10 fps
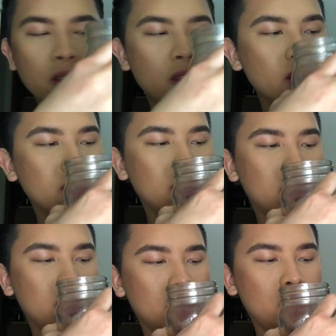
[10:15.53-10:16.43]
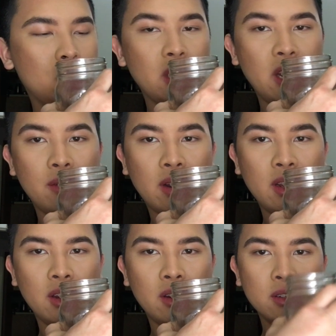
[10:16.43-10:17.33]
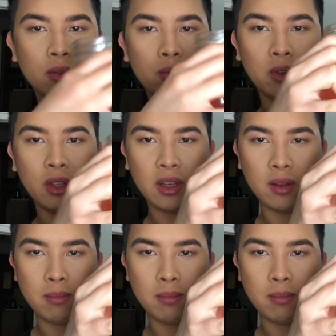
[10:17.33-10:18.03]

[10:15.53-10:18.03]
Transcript: this shade right here is a really good